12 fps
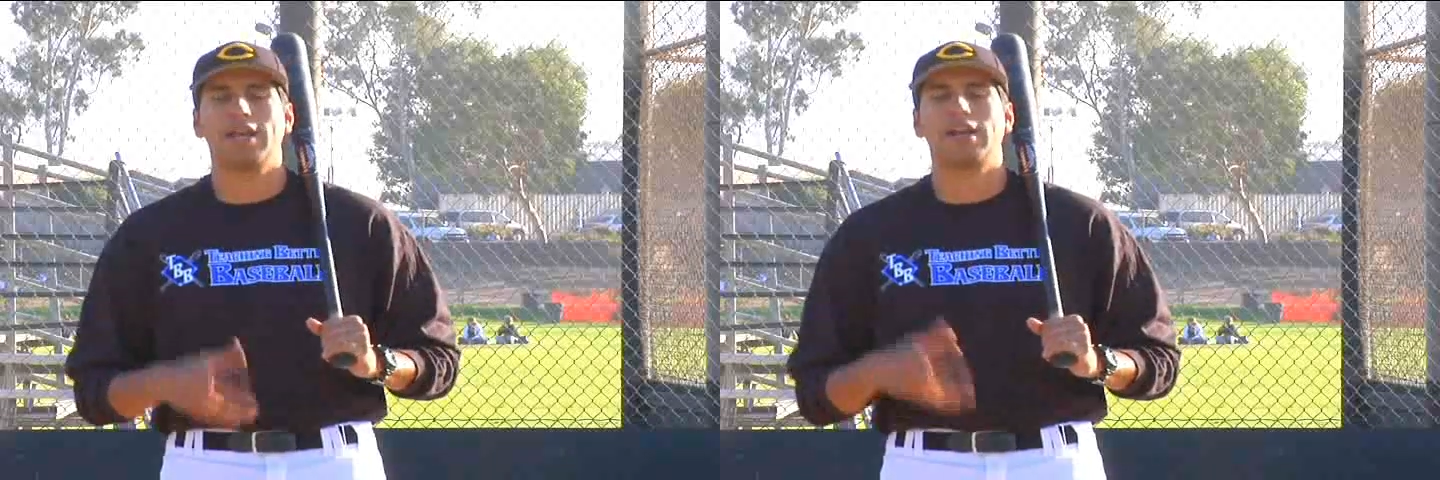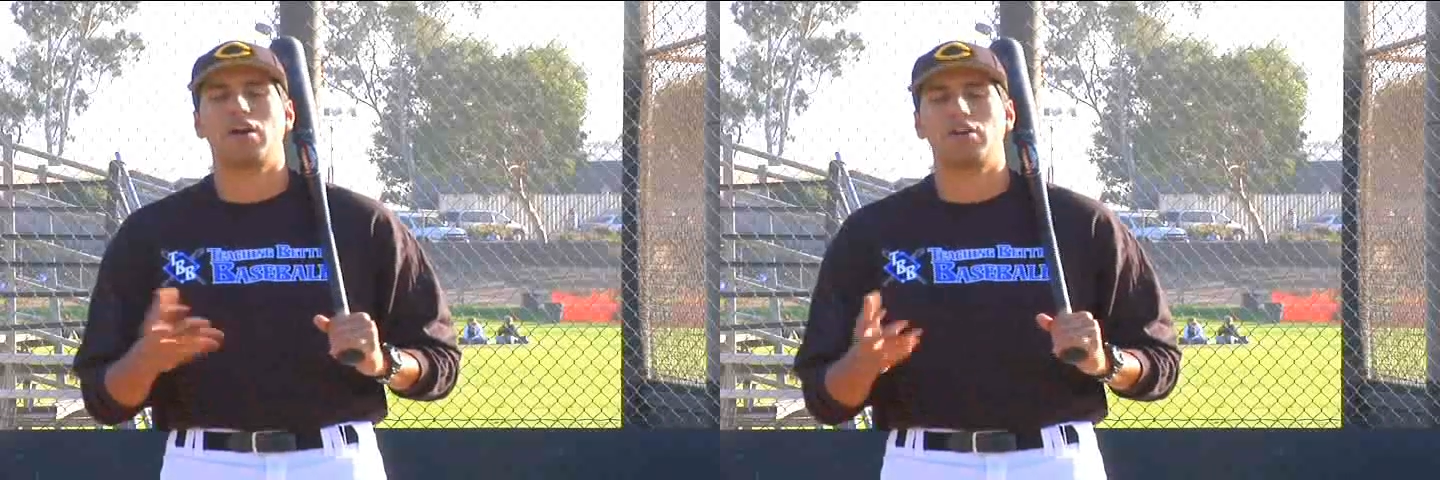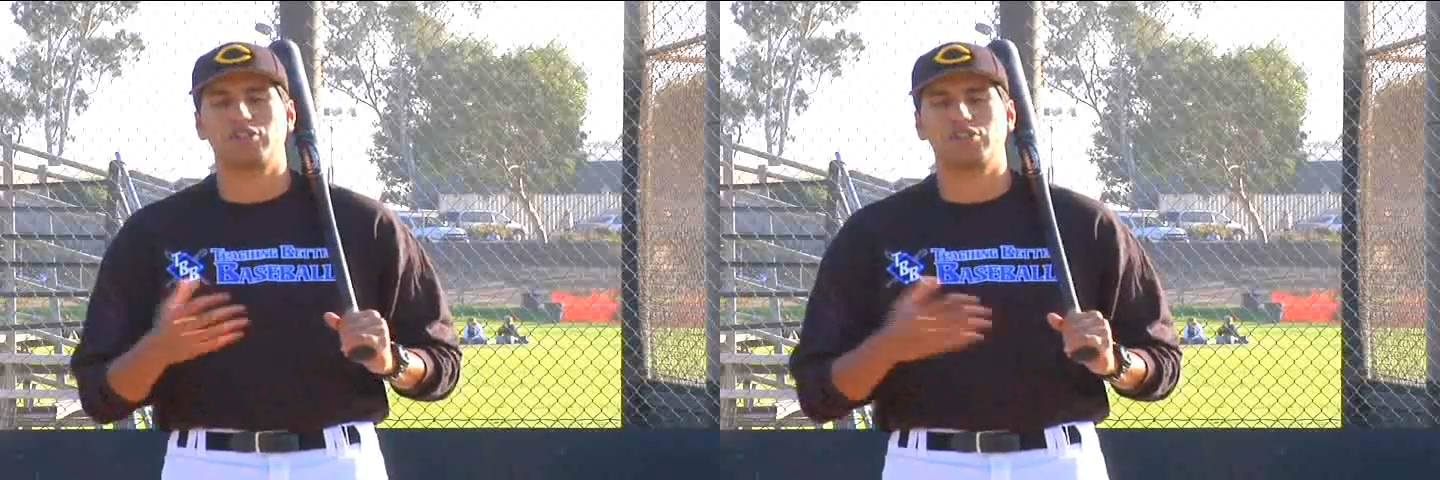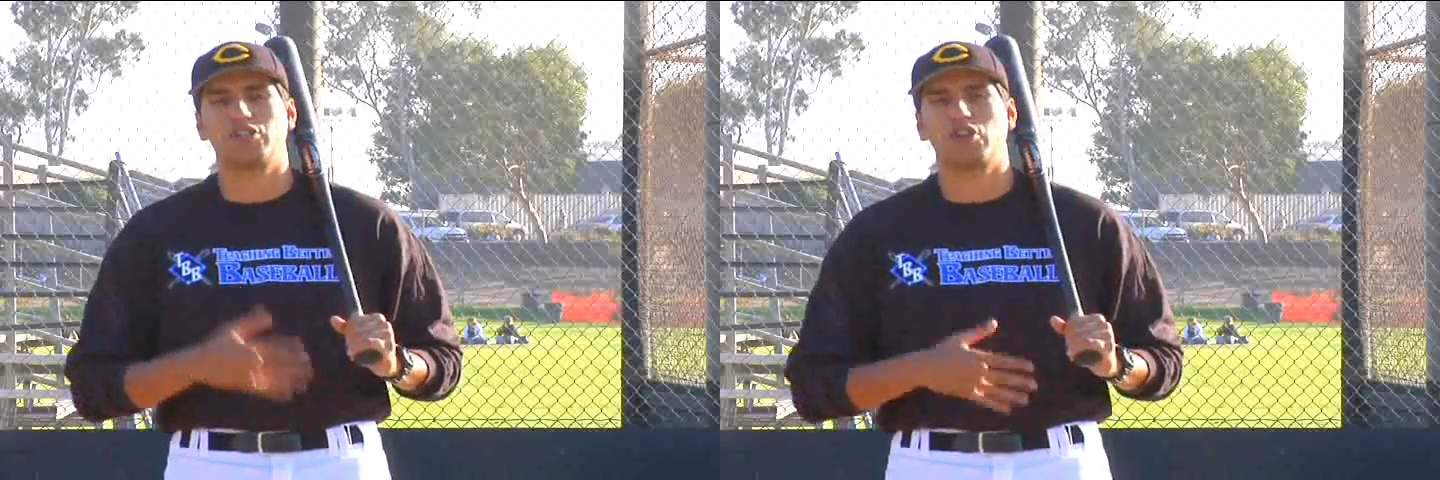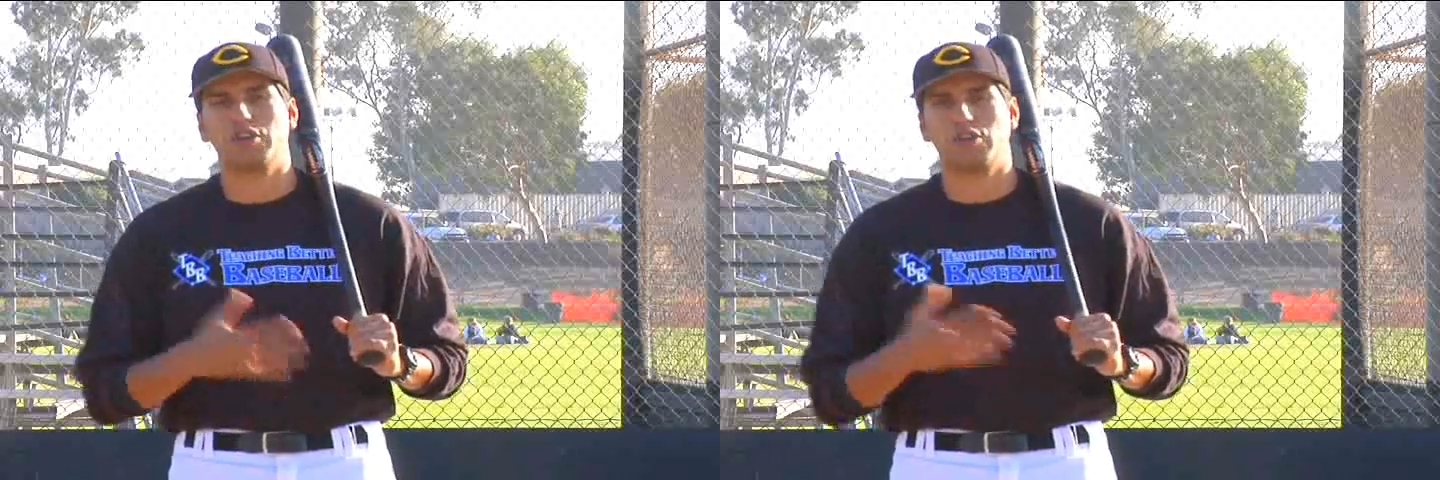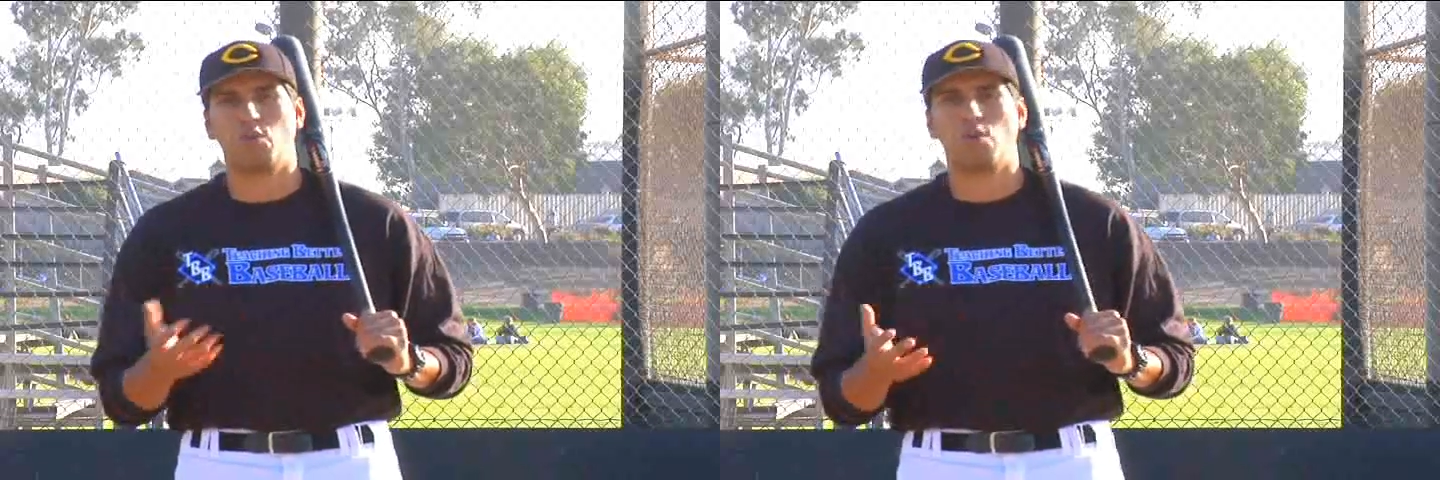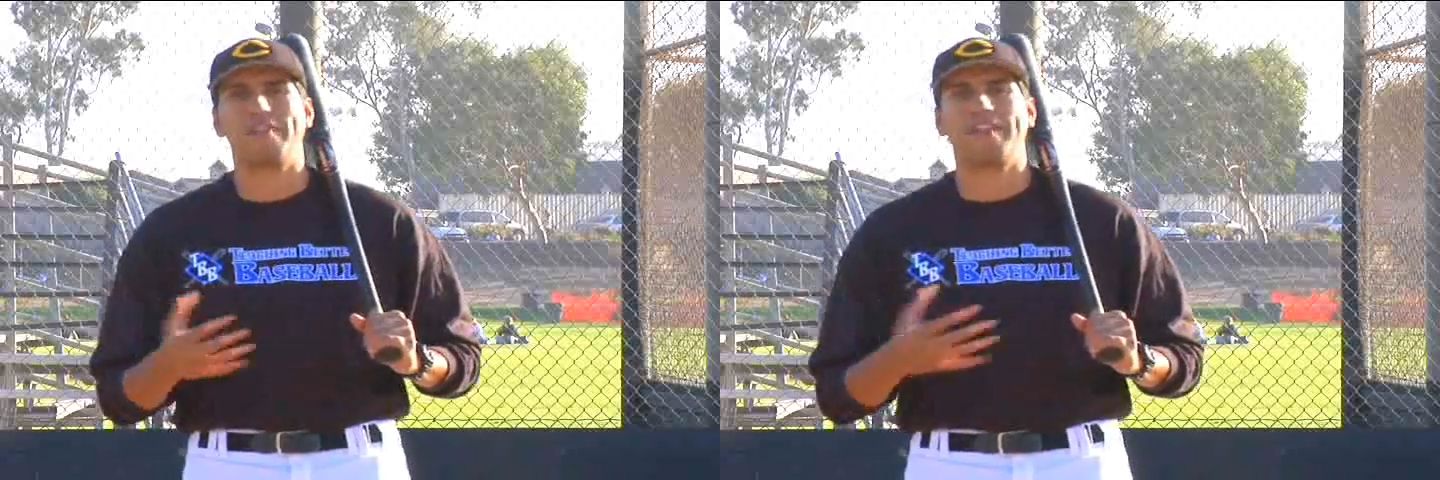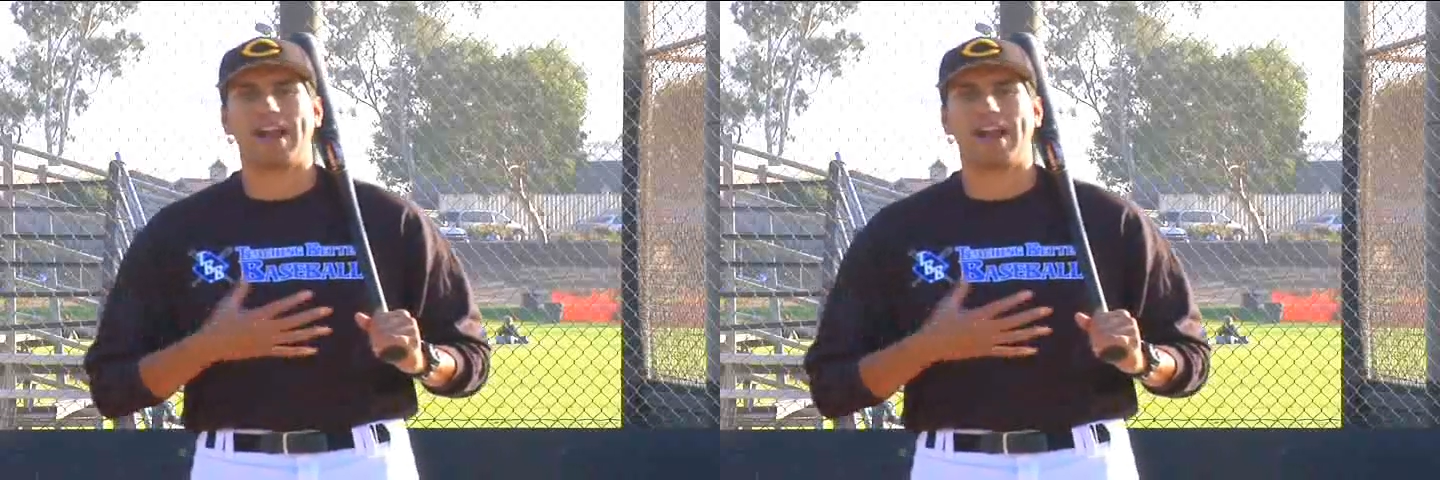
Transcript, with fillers: And I'll also show you the one